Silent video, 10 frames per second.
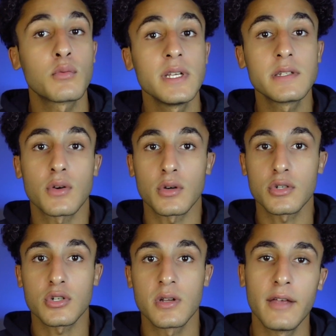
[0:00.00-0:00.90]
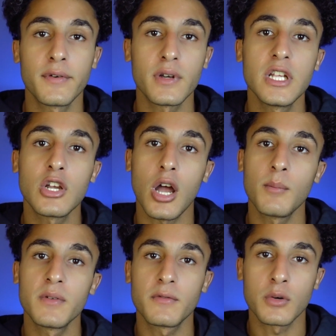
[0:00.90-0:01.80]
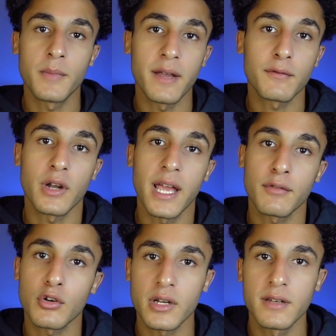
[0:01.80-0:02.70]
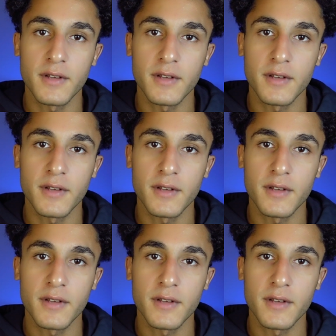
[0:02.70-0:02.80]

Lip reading: research, a fairly common format for evergreen